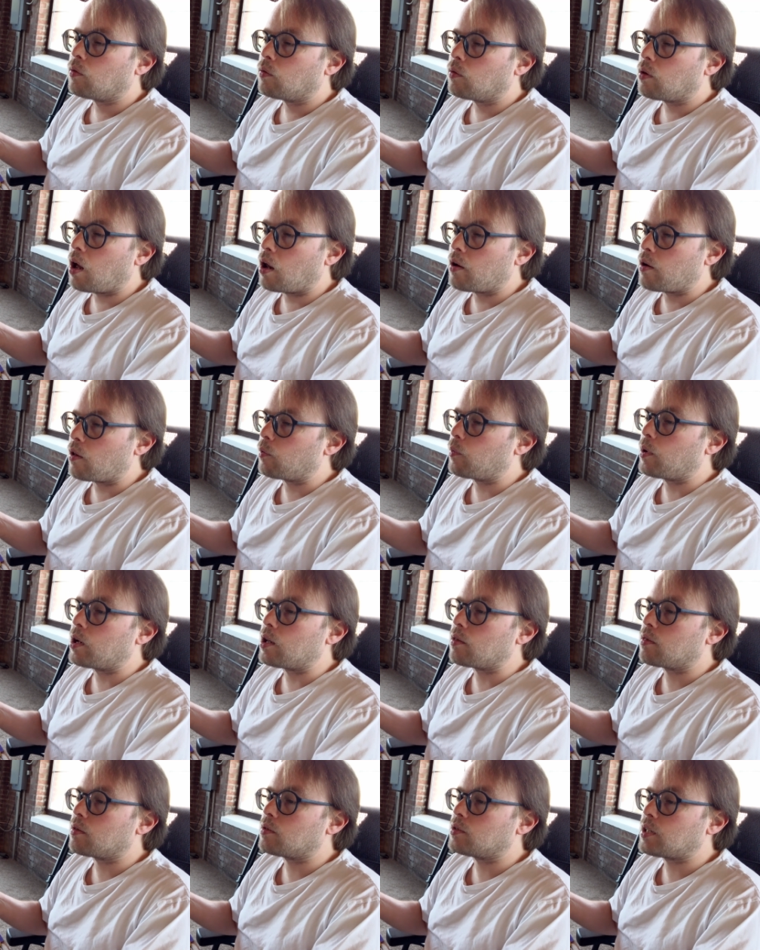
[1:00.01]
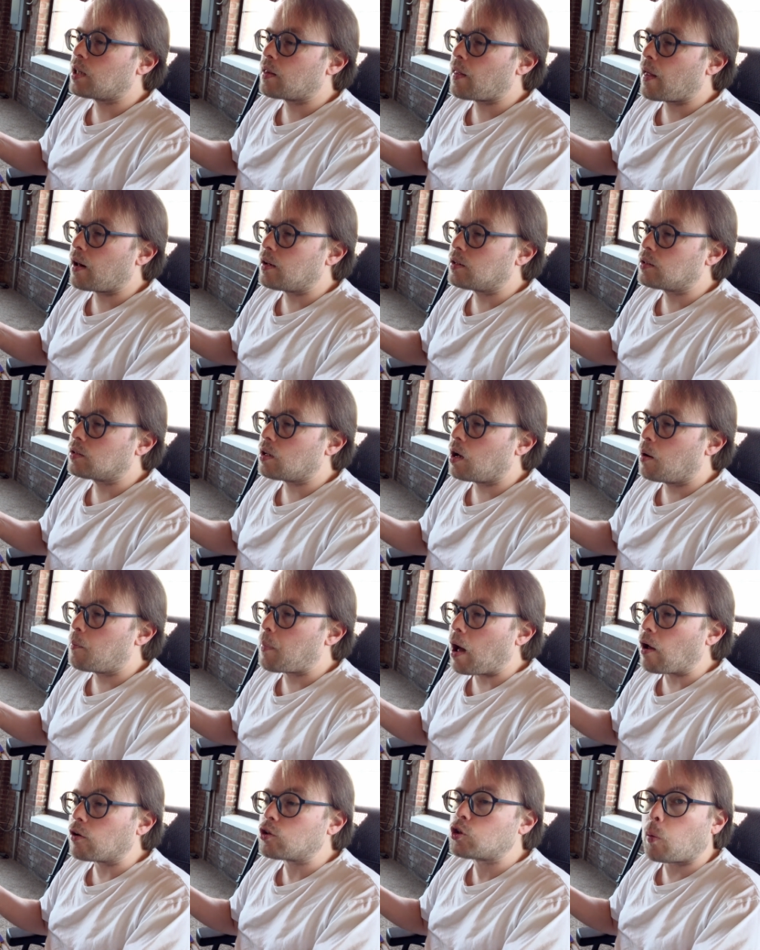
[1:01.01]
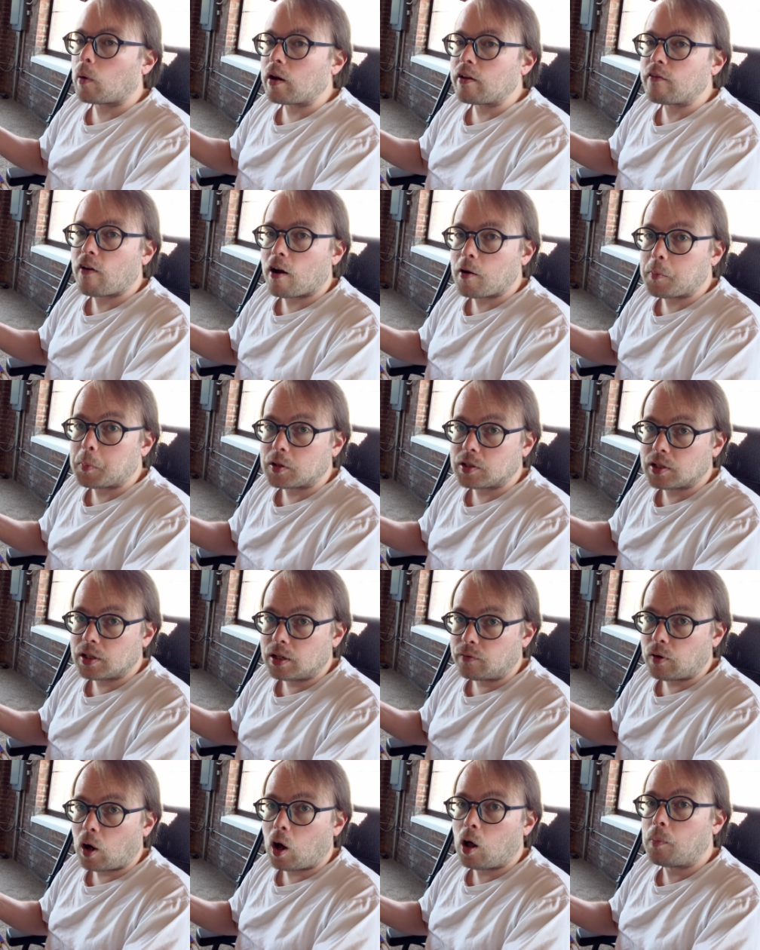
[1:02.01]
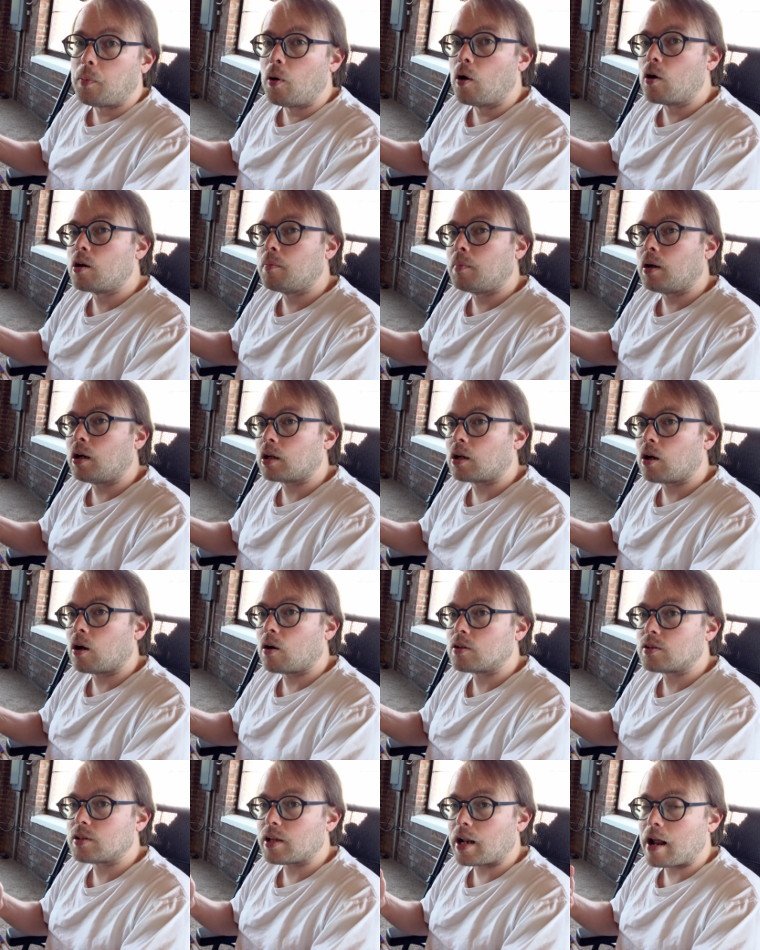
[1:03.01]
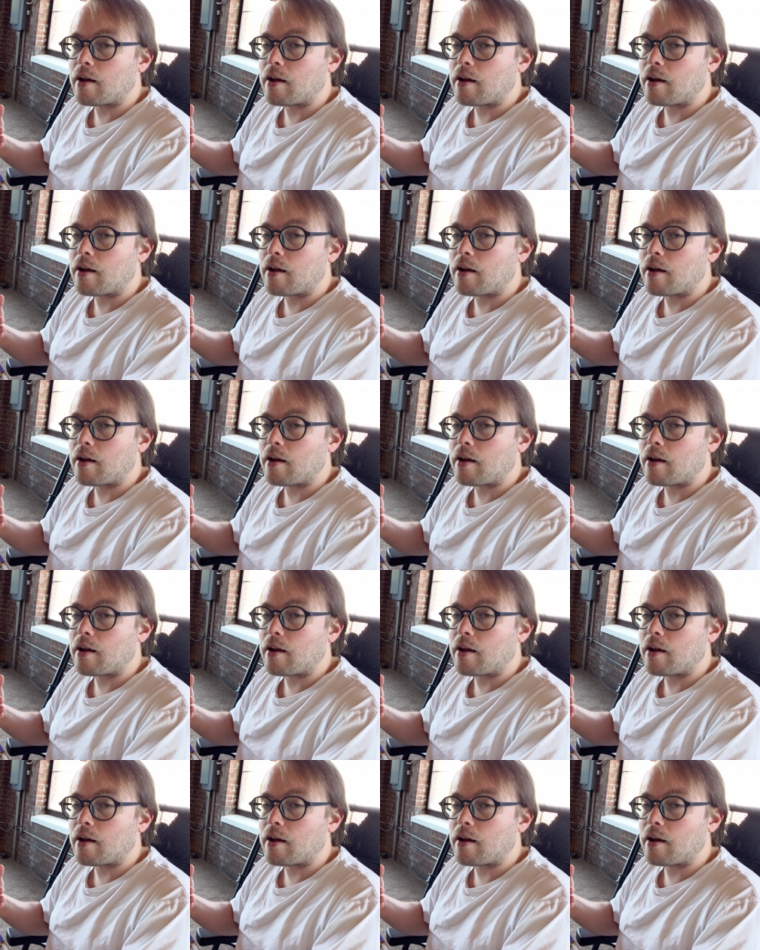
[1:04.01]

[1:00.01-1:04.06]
another way to say that is about 25% of all Pokemon cards that have